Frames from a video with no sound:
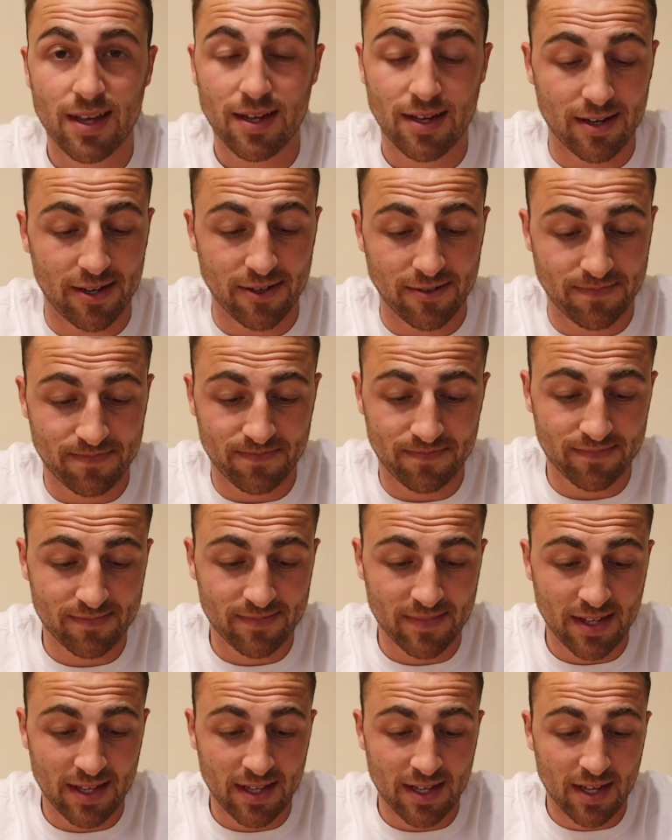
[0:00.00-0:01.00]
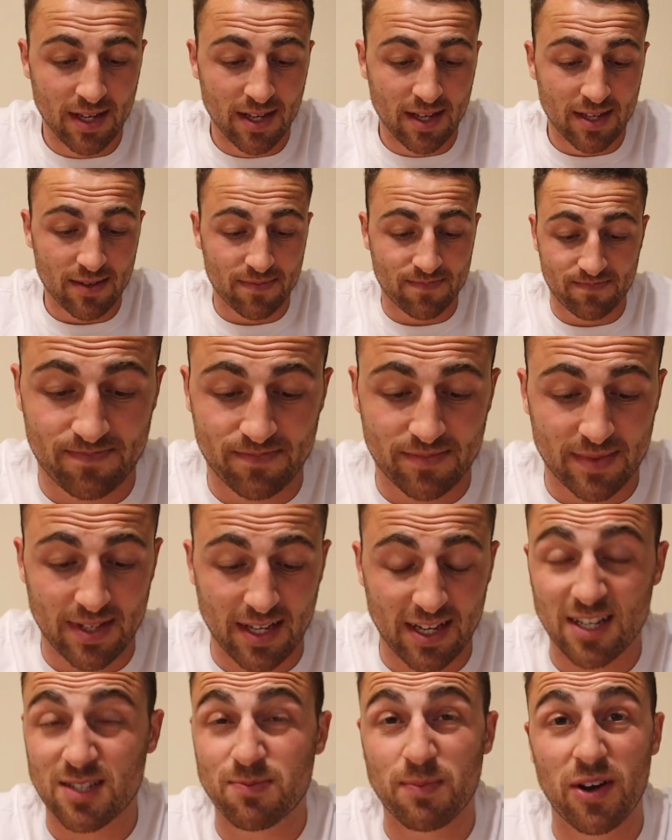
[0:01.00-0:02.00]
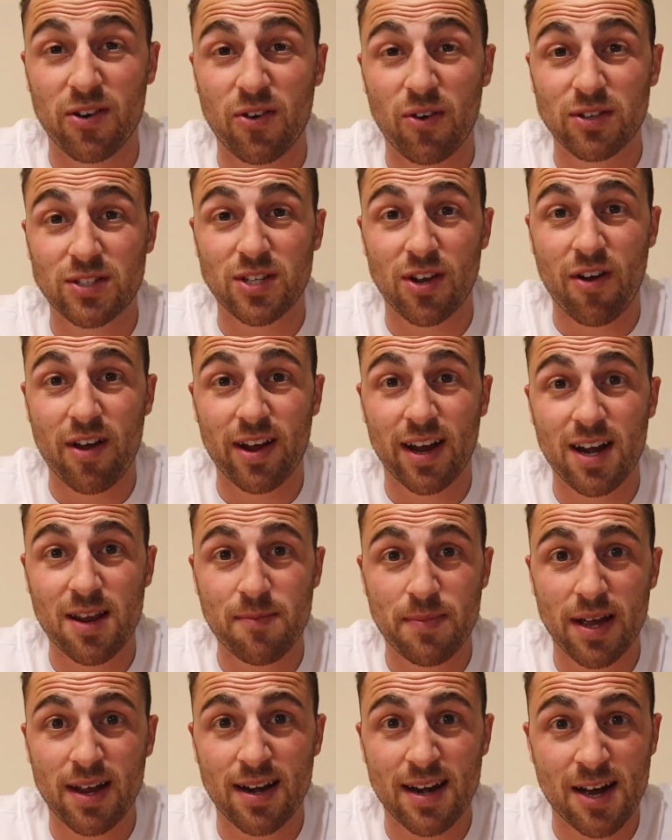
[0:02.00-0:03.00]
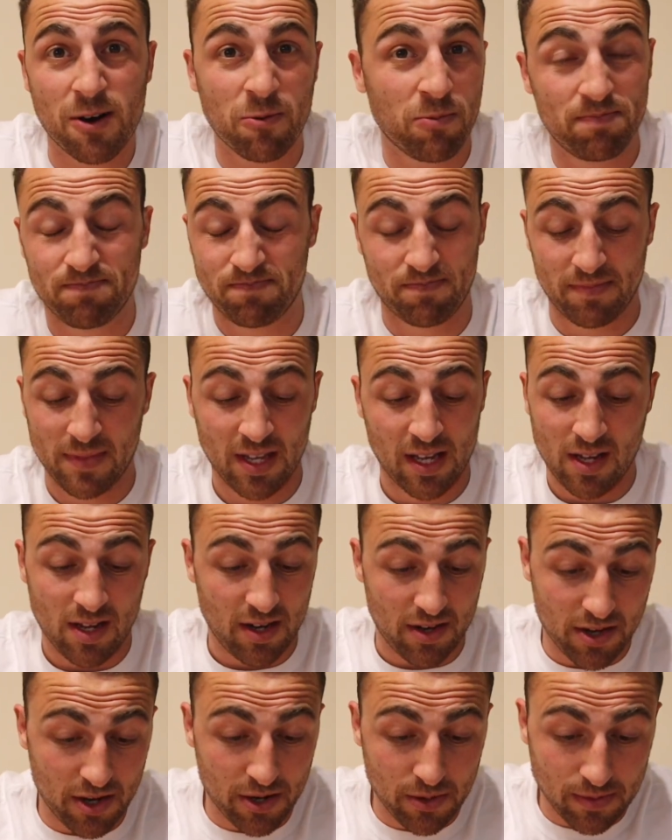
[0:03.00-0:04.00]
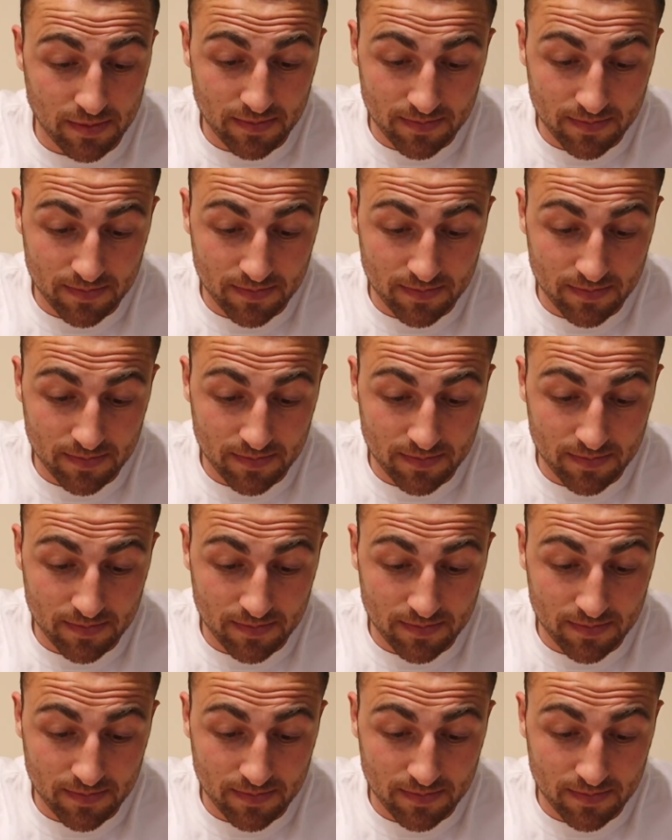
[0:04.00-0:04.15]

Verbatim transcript: you know, is my knot tying any better now? No.